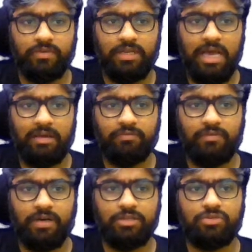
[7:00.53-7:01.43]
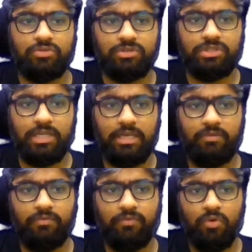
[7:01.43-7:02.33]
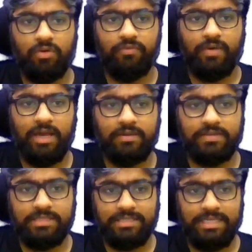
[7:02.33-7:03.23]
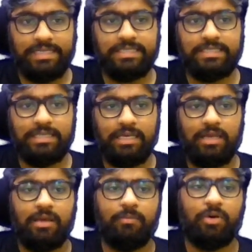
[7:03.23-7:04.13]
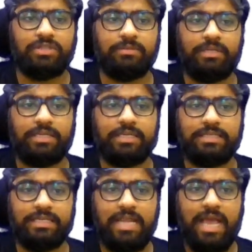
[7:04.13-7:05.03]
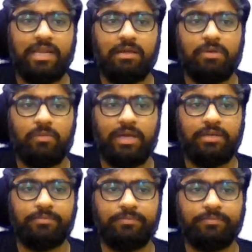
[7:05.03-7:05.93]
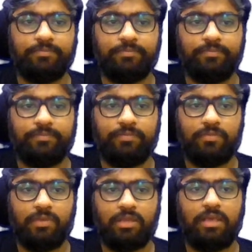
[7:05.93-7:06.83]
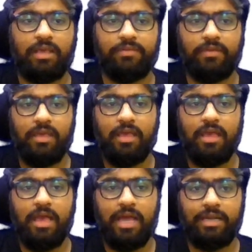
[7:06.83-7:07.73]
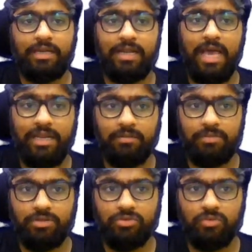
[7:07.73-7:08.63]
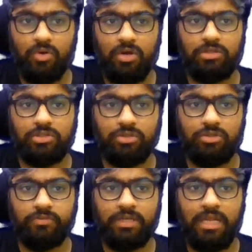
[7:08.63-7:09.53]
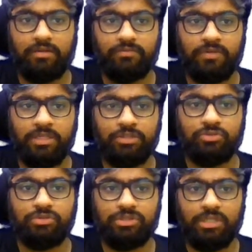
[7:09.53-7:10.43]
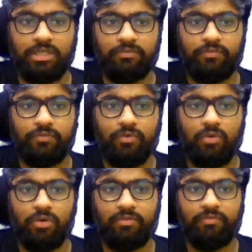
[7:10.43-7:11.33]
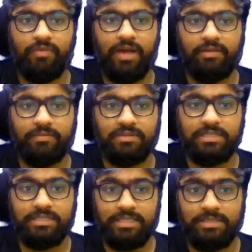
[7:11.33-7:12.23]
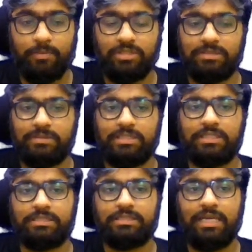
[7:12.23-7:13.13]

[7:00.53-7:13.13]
will have 1, 2, 3, 4, 5, 6 possibilities in die number 1. Yes, and in die number 2 also you will have 1, 2, 3, 4, 5, 6 possibilities,